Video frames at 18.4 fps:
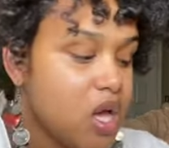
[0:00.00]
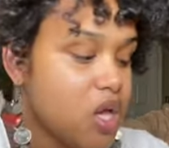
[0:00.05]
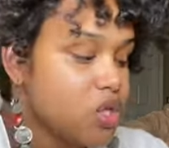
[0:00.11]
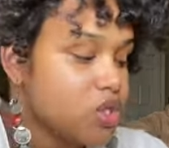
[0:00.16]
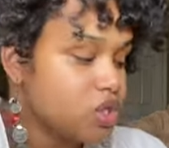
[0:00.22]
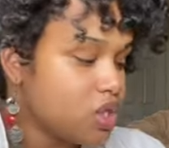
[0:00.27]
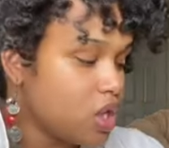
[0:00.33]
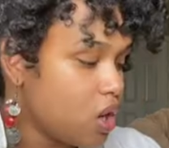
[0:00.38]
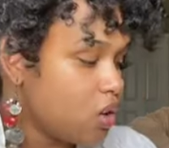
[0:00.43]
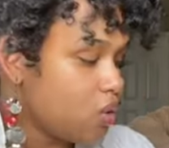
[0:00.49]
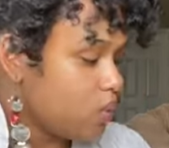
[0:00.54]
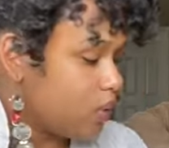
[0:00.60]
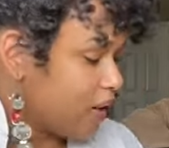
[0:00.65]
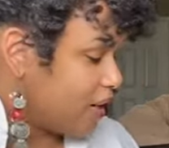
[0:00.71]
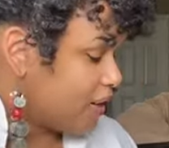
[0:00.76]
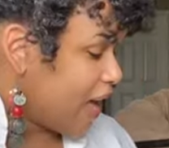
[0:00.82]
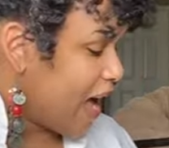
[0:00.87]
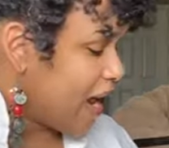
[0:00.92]
So
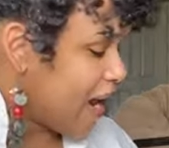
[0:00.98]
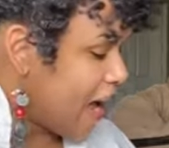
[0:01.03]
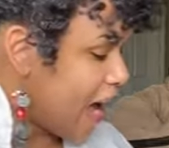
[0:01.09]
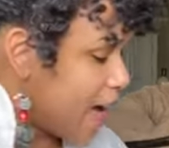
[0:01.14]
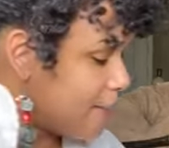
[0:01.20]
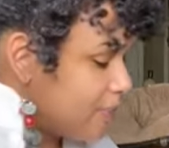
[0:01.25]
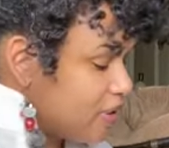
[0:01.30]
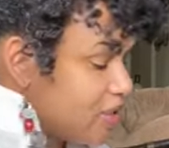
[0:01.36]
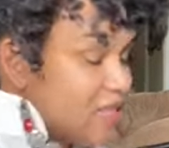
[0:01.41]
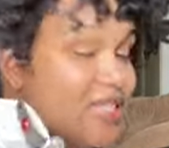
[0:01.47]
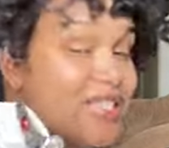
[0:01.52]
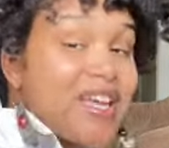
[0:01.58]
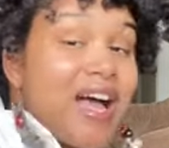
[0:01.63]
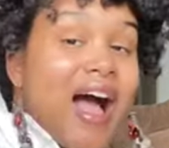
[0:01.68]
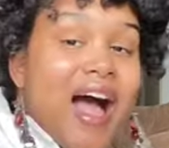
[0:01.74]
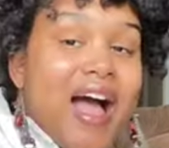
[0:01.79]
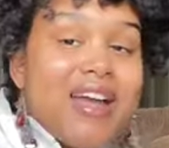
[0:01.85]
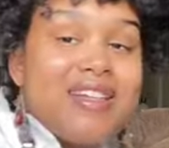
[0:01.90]
when that happened,
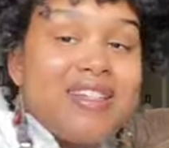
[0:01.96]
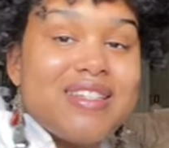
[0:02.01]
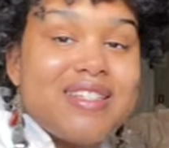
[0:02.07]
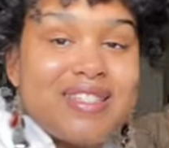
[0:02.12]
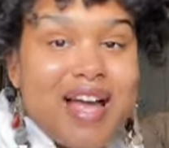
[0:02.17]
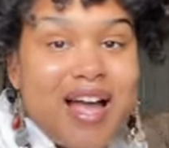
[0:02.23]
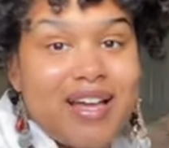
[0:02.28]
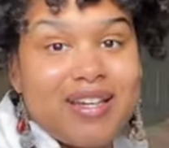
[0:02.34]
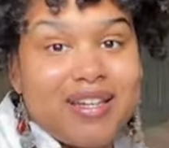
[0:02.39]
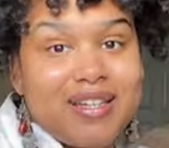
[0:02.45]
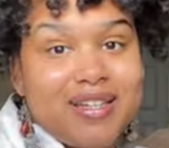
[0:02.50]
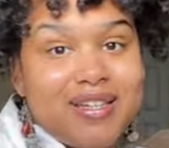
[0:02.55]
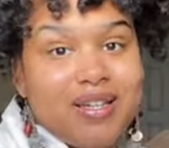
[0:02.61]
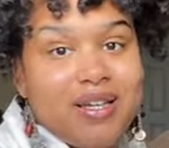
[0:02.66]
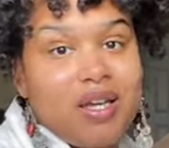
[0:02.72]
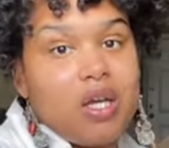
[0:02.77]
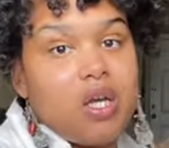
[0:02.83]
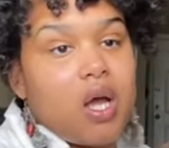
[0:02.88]
I decided
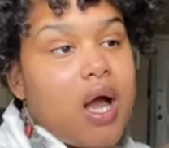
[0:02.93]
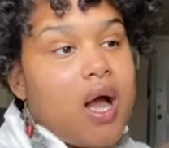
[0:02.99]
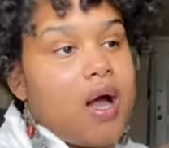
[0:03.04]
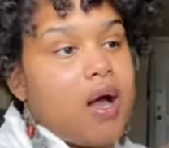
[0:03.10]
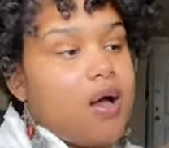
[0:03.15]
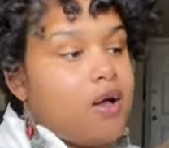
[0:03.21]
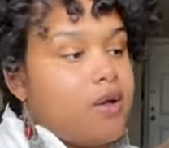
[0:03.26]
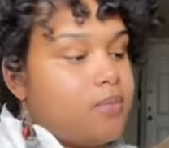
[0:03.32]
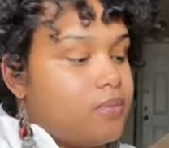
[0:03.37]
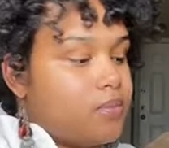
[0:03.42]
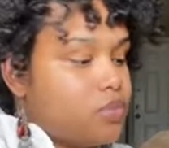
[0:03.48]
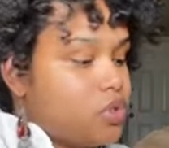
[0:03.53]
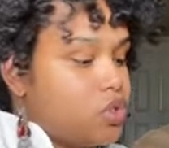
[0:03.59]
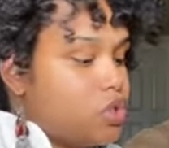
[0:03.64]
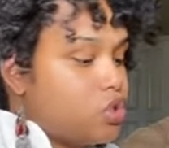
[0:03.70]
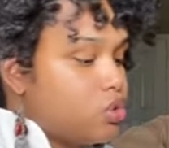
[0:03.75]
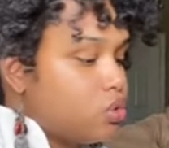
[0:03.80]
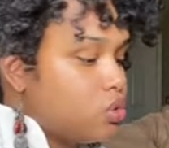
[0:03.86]
um,
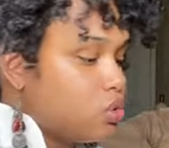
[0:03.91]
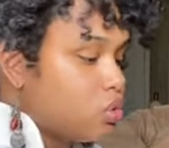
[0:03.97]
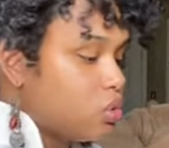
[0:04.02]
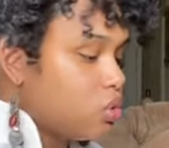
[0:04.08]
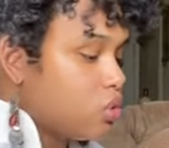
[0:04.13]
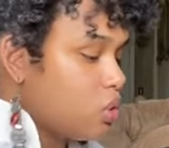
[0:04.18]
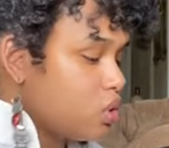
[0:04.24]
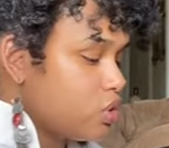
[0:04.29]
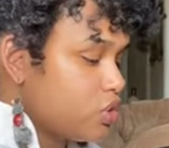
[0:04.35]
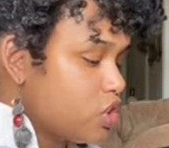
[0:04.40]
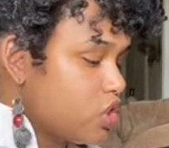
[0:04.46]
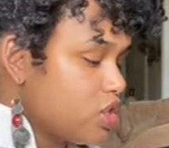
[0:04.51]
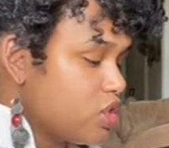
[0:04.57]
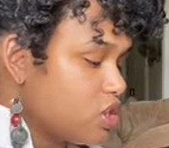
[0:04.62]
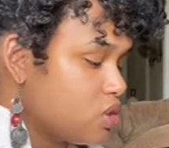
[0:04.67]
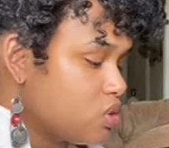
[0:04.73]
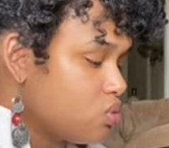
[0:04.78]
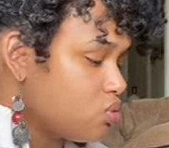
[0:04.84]
to
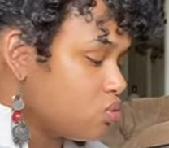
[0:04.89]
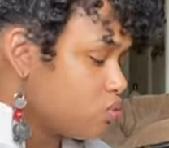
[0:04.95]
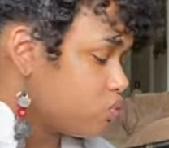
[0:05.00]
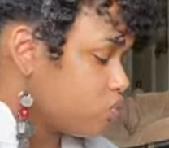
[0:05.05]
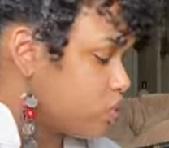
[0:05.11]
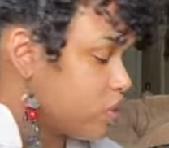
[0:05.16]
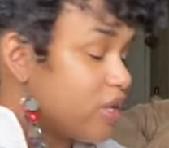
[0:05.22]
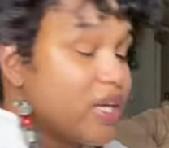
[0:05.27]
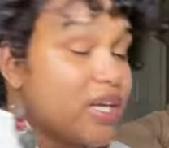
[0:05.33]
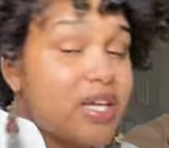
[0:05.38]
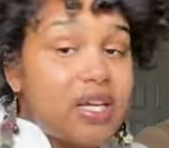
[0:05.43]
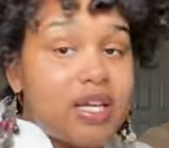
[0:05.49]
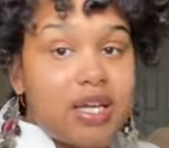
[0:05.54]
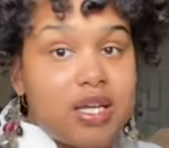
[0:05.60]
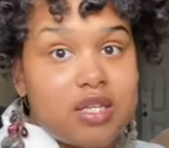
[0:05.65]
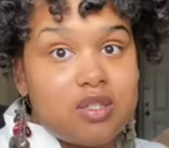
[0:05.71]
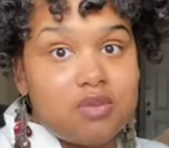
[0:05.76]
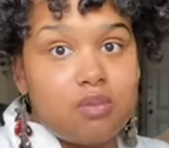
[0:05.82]
just read
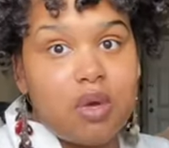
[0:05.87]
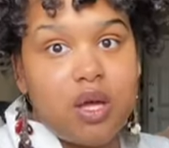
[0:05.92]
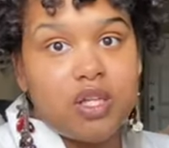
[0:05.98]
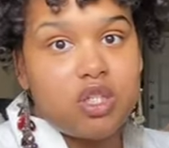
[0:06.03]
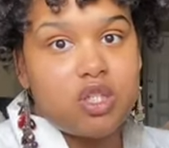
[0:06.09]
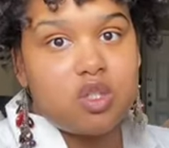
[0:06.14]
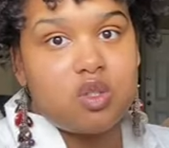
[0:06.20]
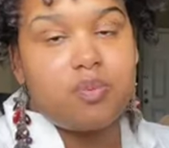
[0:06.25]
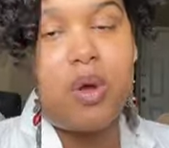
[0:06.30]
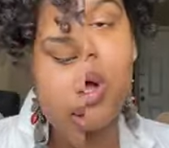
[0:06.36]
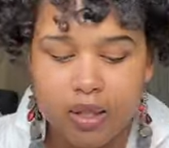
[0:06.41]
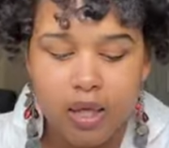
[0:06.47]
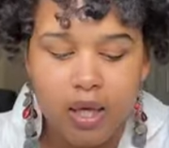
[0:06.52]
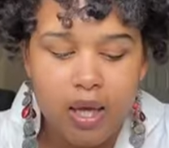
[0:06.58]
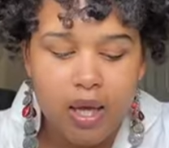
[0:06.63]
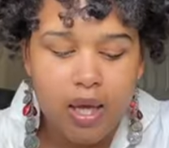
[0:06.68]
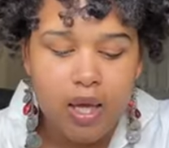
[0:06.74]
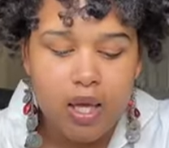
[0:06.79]
as much as
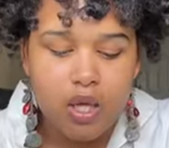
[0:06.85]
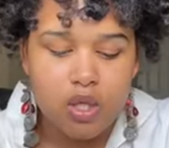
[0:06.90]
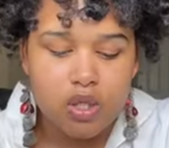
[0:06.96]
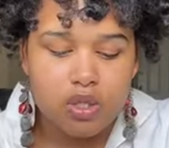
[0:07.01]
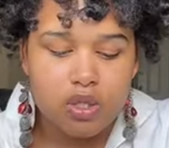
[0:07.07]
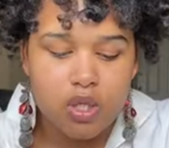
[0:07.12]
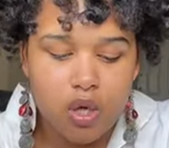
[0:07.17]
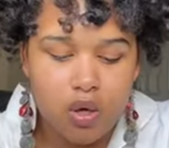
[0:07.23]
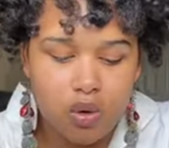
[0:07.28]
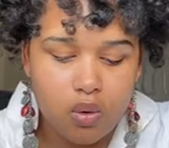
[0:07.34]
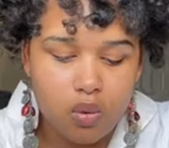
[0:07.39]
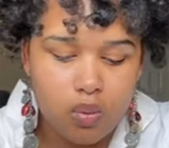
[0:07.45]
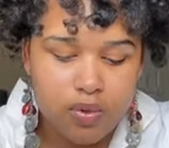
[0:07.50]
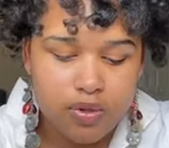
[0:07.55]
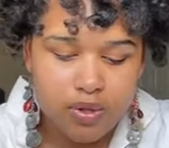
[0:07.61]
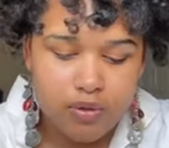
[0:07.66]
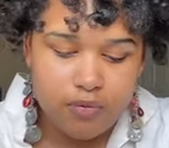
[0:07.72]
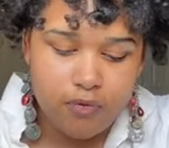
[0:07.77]
possible. So
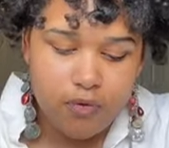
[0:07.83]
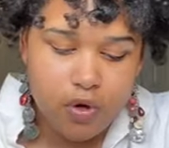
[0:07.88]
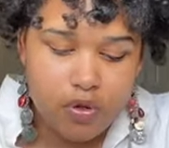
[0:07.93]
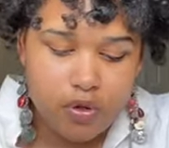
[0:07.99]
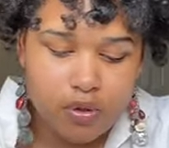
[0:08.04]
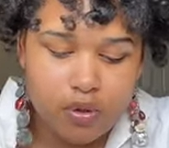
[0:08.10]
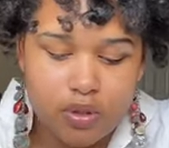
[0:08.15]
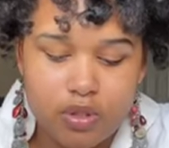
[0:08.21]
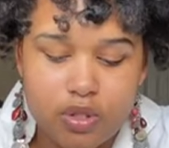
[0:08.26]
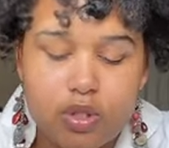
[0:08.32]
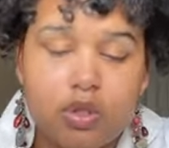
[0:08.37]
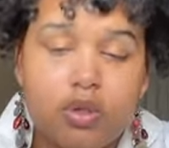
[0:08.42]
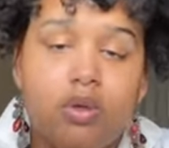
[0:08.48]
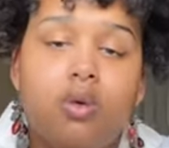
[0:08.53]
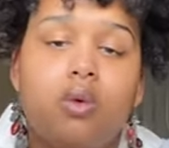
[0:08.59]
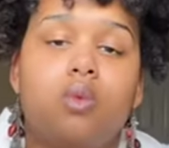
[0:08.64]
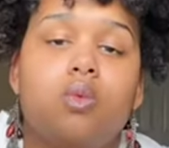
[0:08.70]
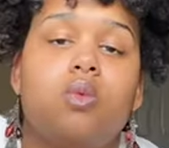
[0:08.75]
with further
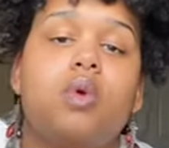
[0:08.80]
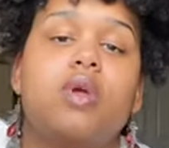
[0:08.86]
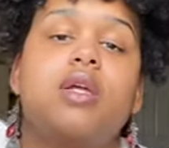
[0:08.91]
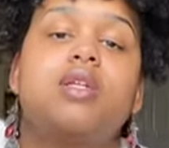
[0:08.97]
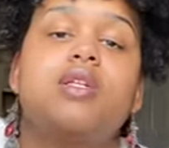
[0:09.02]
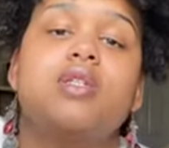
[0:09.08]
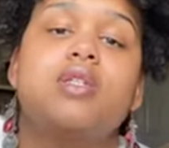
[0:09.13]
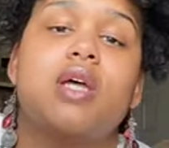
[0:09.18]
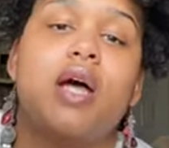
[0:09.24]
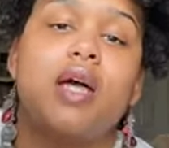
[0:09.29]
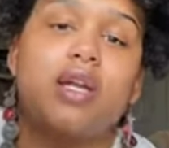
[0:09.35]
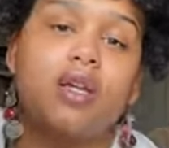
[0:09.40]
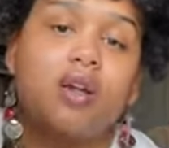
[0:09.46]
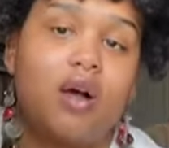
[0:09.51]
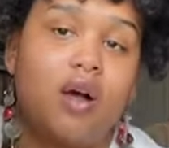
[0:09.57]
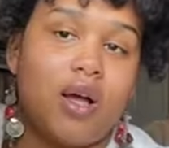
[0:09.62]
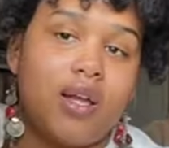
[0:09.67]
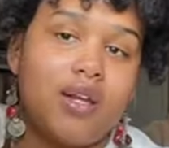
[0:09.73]
ado, we decided
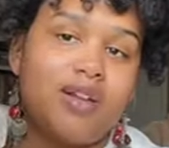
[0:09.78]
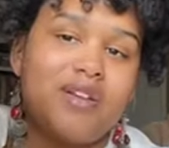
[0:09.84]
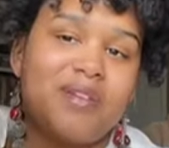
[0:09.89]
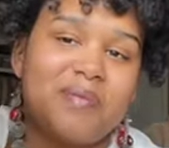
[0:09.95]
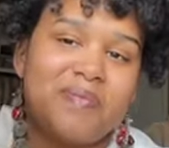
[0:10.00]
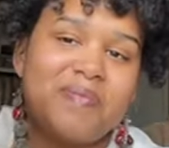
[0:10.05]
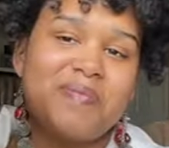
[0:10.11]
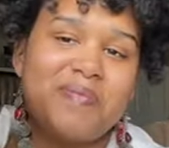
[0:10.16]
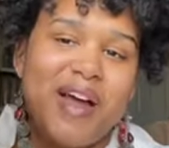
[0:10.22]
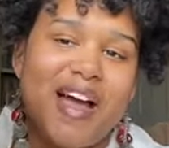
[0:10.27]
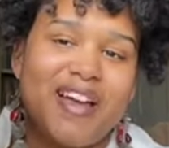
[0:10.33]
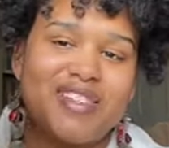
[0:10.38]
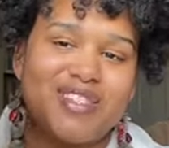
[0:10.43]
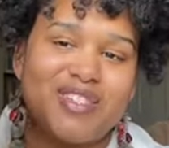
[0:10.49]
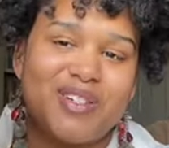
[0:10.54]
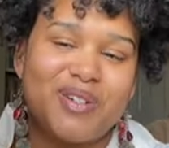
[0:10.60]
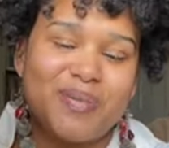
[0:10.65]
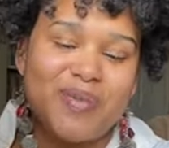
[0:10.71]
on
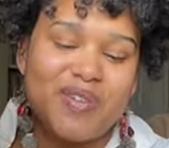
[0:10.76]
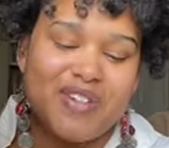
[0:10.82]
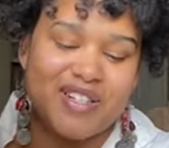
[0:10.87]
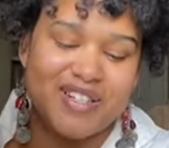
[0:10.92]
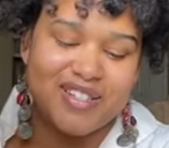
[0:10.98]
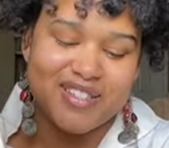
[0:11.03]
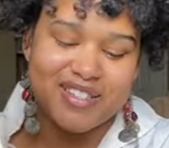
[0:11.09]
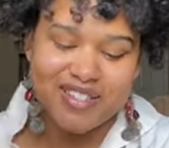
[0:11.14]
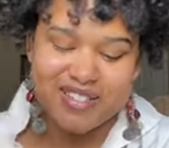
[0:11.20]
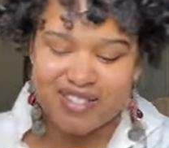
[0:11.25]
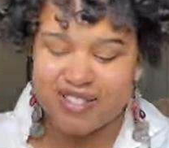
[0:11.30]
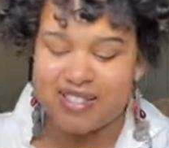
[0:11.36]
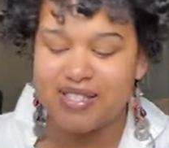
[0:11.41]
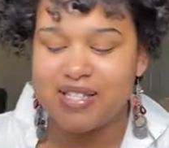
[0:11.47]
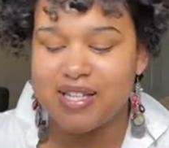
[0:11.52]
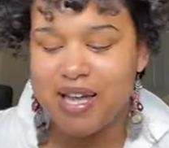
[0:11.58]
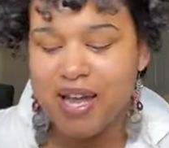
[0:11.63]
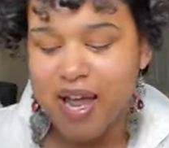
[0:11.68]
master books